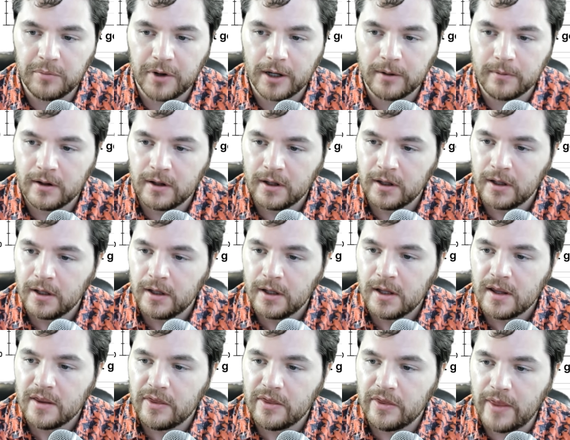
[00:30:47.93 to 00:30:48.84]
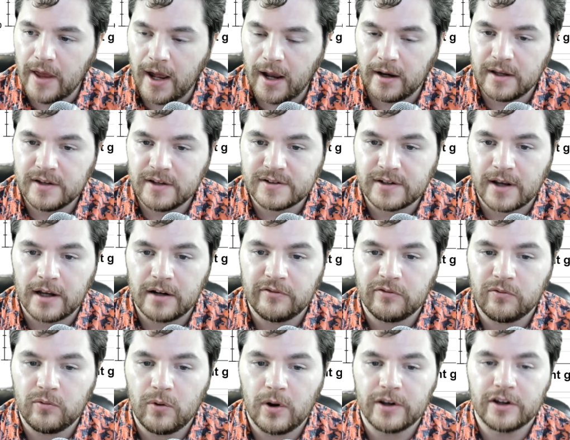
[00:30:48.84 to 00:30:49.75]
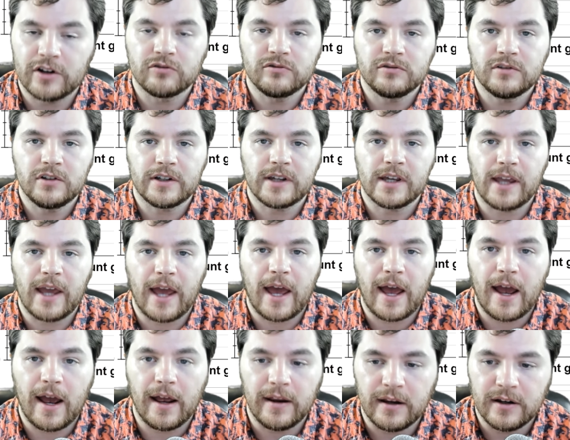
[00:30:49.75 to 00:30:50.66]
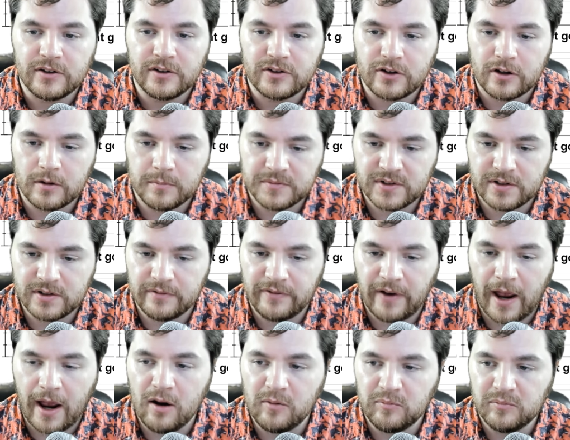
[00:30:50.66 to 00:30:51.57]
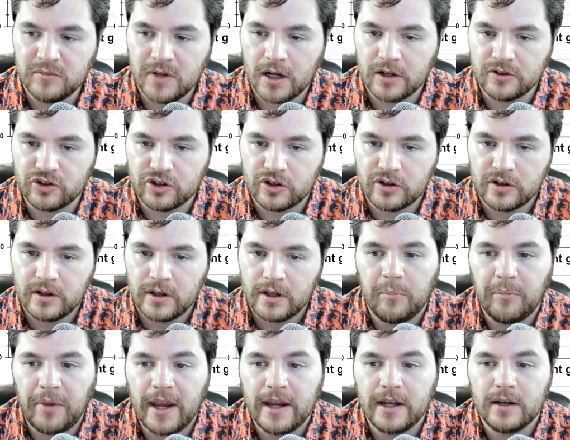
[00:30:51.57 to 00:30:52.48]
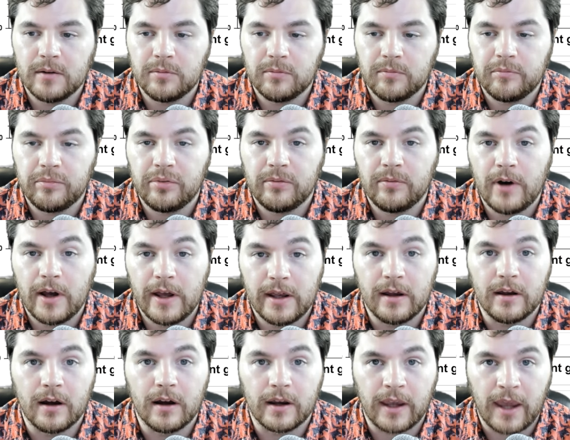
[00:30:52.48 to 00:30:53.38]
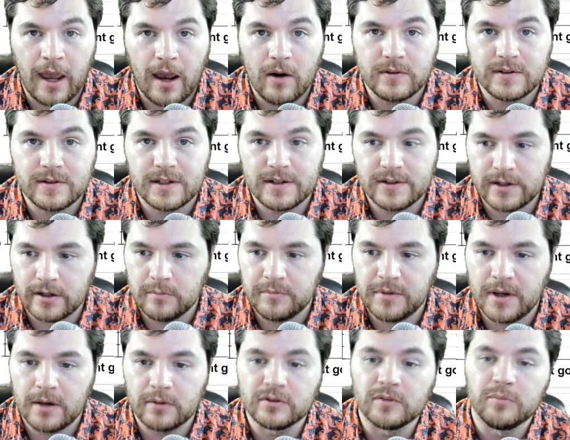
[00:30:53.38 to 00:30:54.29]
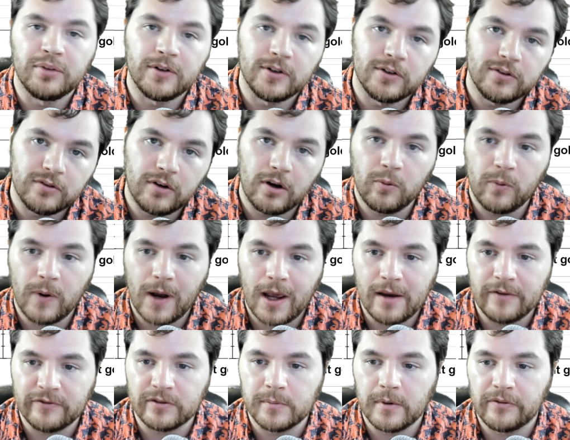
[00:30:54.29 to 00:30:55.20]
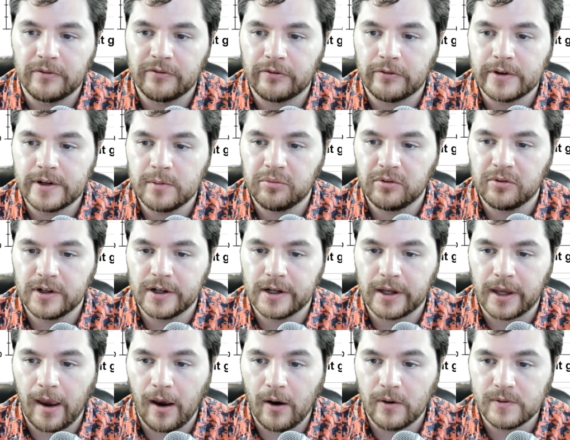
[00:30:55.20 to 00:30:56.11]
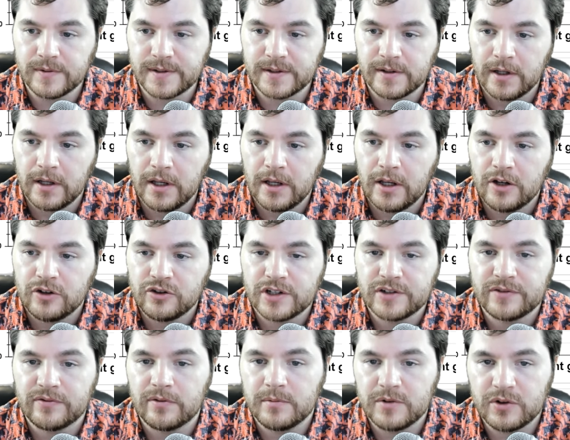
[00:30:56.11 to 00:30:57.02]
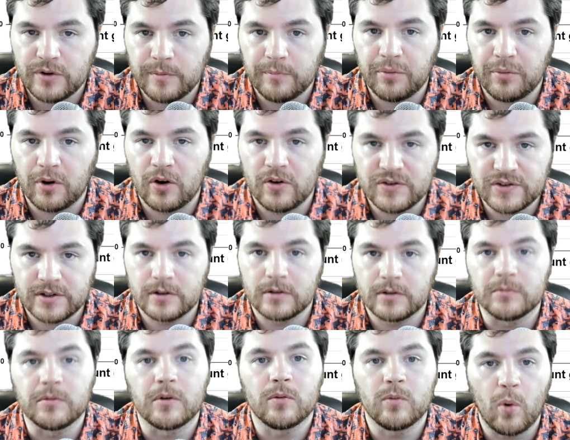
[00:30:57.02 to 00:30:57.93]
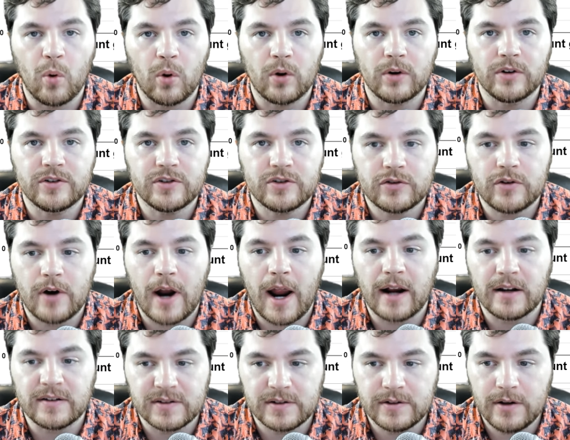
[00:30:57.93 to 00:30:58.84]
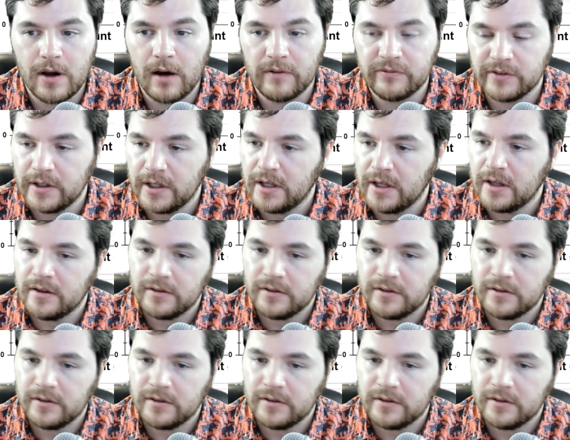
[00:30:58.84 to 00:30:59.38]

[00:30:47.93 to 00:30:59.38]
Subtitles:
But that is kind of what you're looking at in terms of how much a pay-to-play account is going to be able to pull away from a free-to-play account just from doing personal reward track stuff.